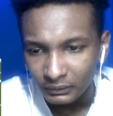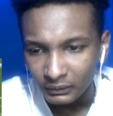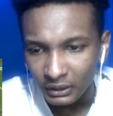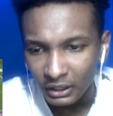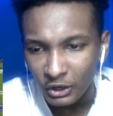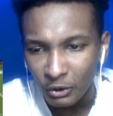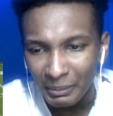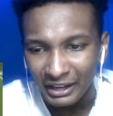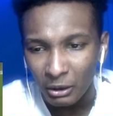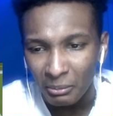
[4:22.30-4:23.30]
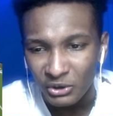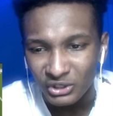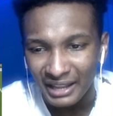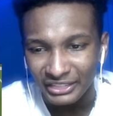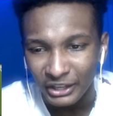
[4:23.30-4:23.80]
Khalil Mack almost
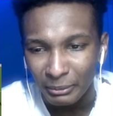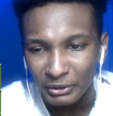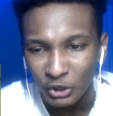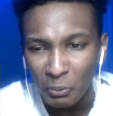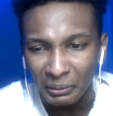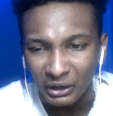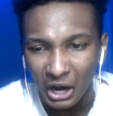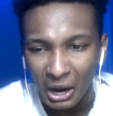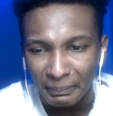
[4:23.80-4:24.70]
got there, but Cooper Kupp.